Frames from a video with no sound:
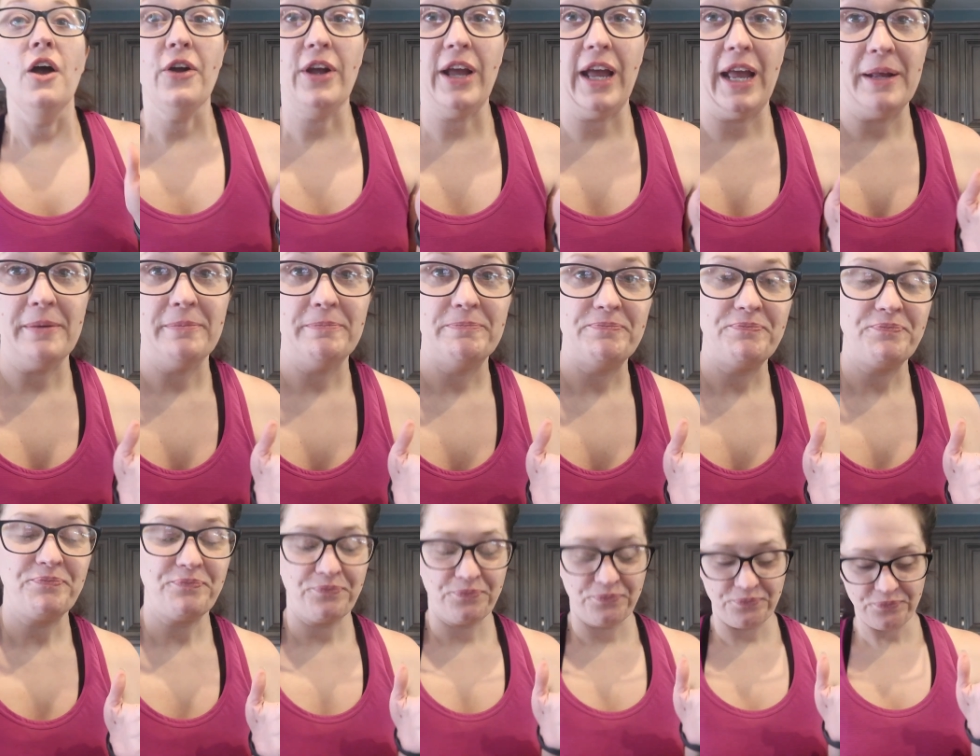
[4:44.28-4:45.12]
Okay.
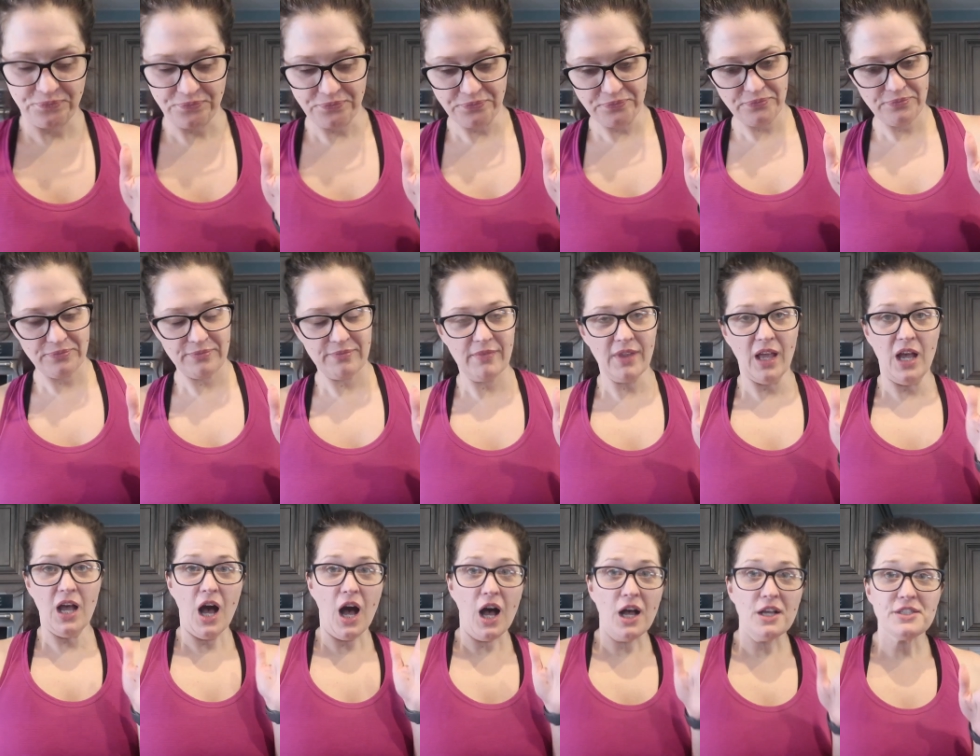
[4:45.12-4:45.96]

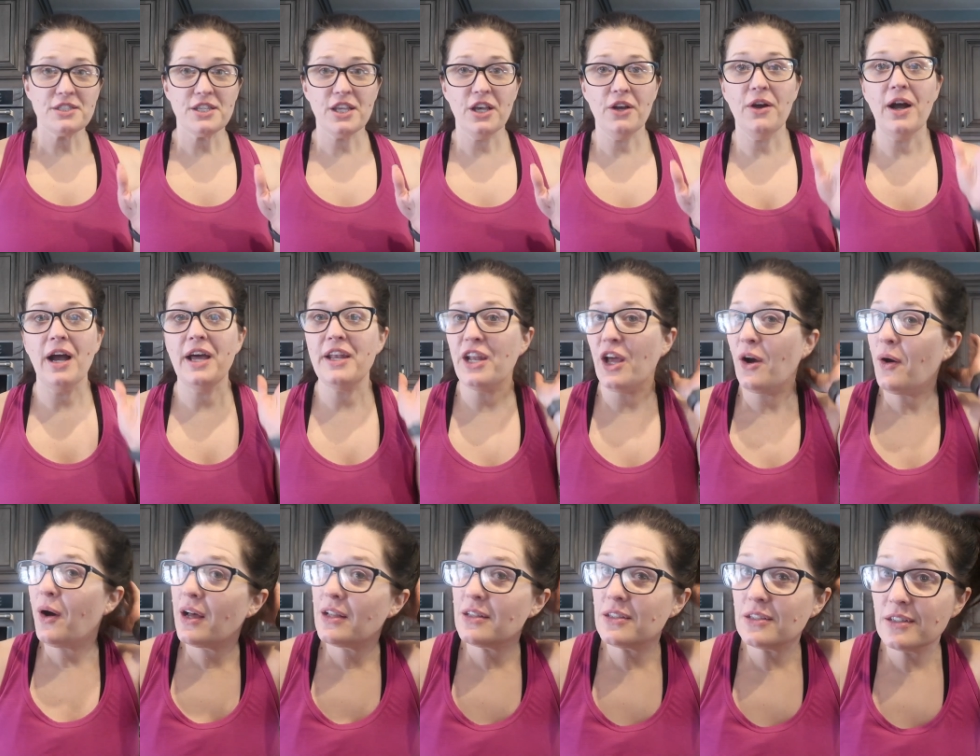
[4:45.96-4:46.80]
Also, I
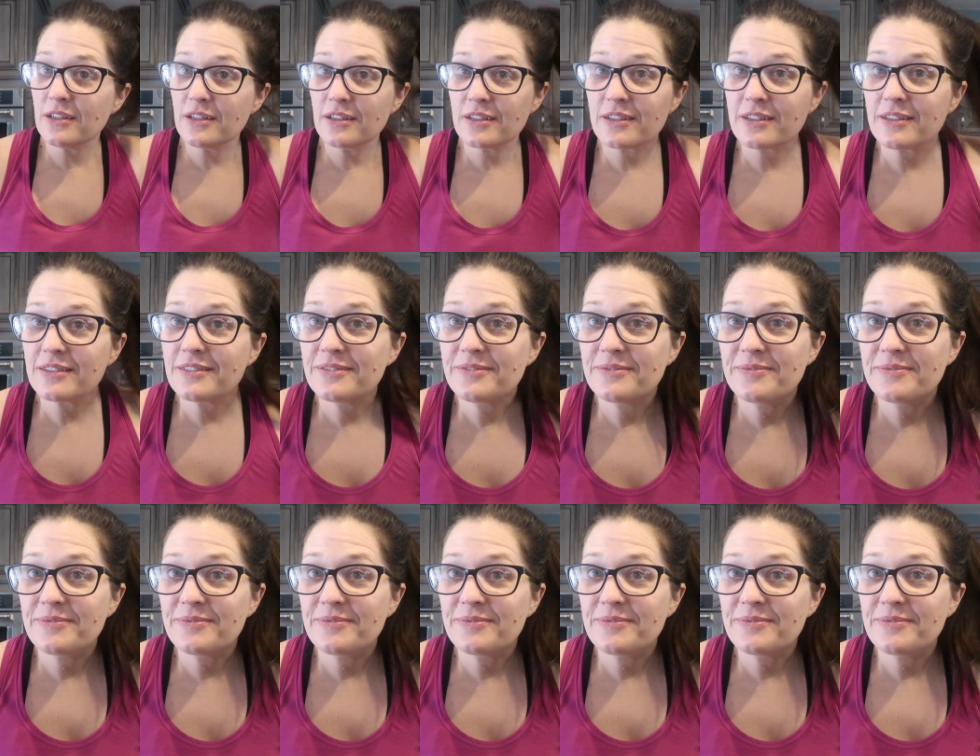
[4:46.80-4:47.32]
know I look